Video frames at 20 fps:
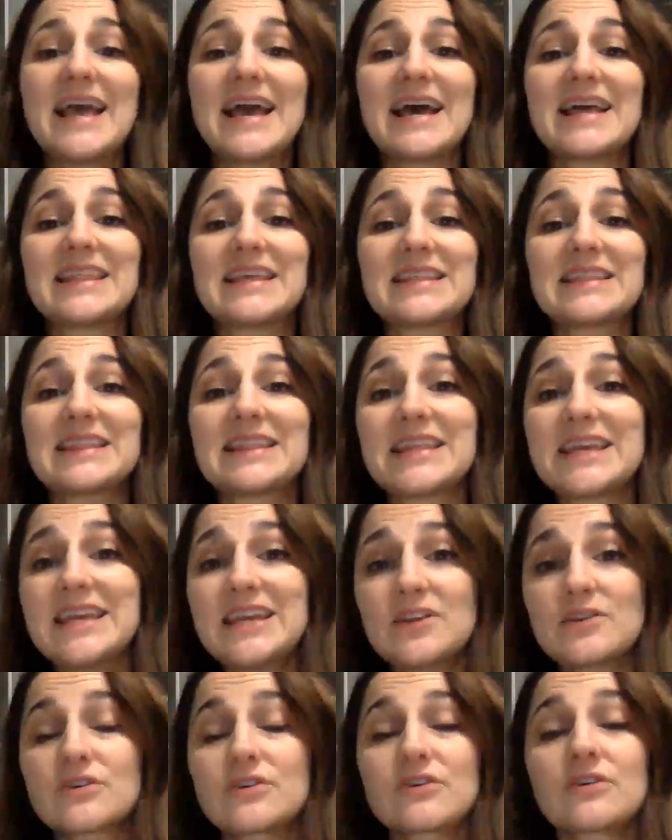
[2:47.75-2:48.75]
And then
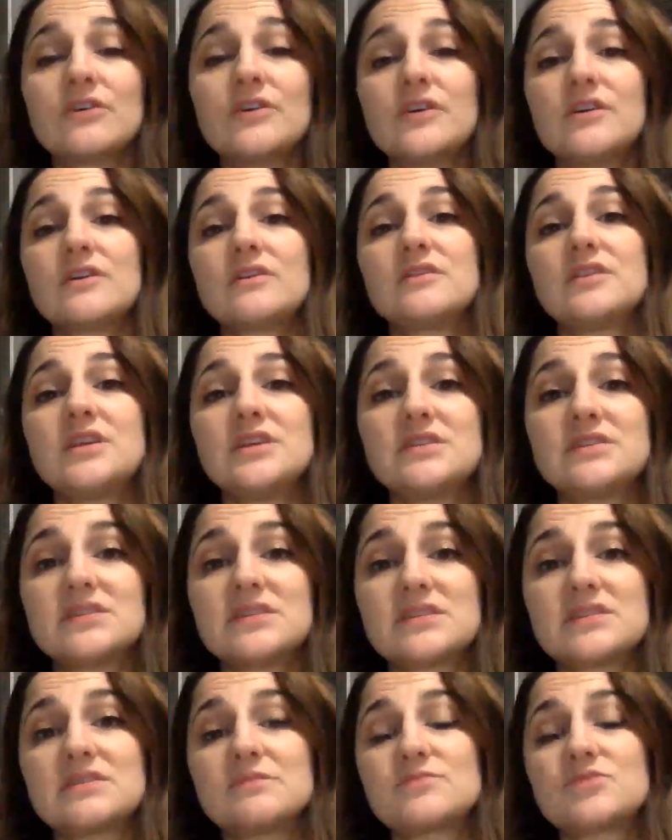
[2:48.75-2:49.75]
later, these
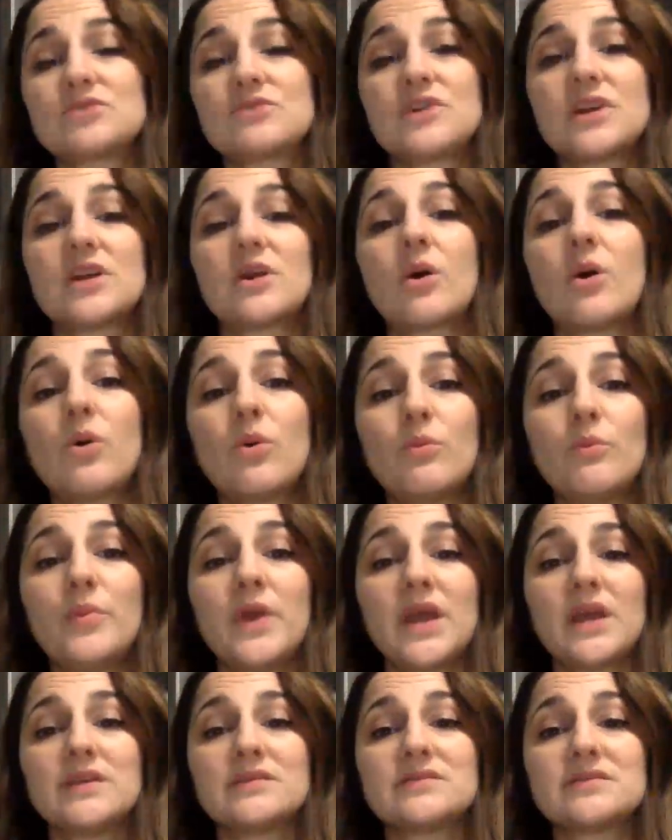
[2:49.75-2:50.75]
systems create a home
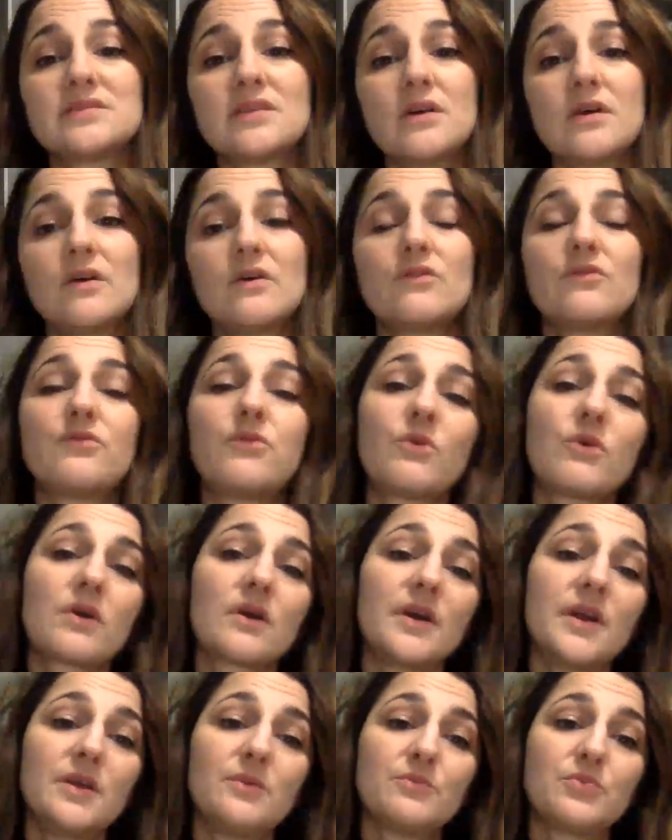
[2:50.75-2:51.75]
base
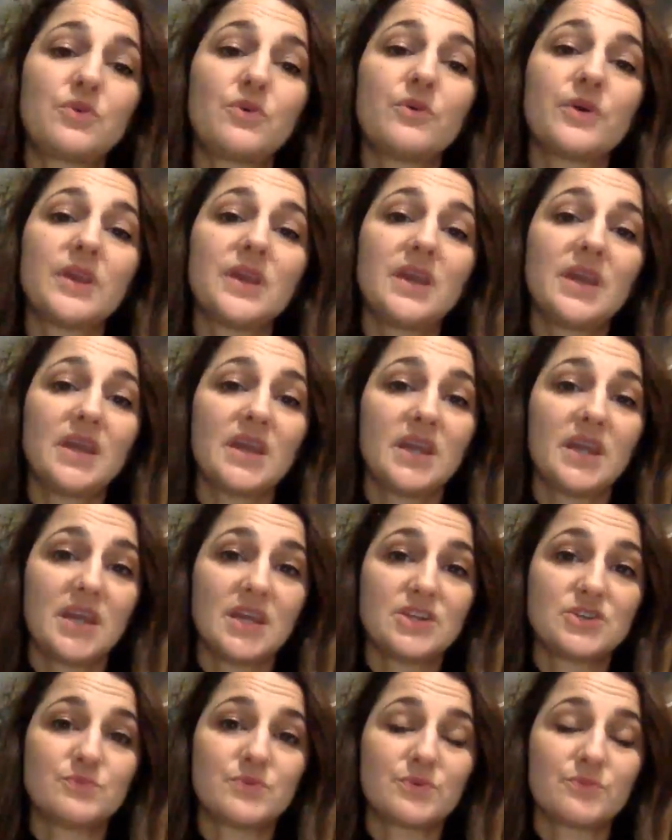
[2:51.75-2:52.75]
for employee
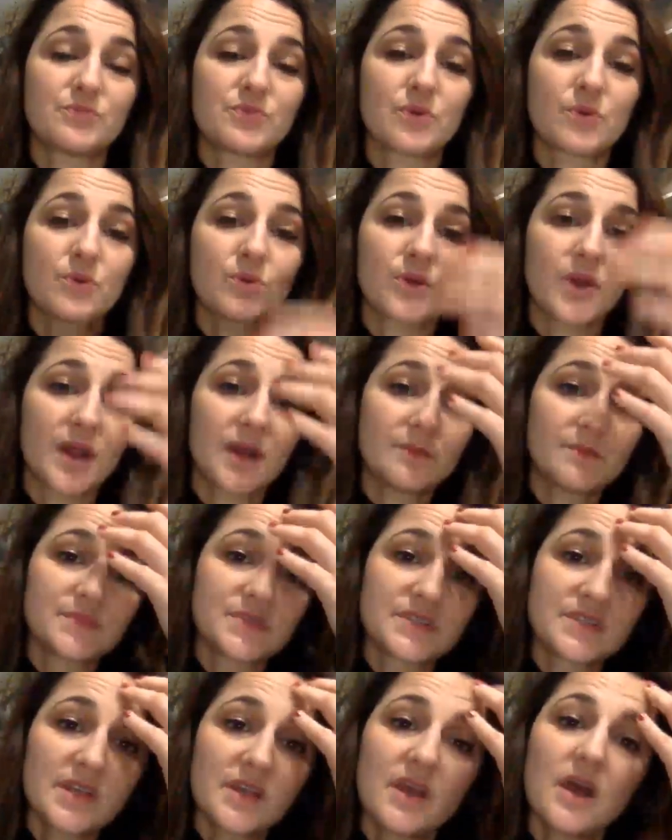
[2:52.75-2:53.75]
engagement programs.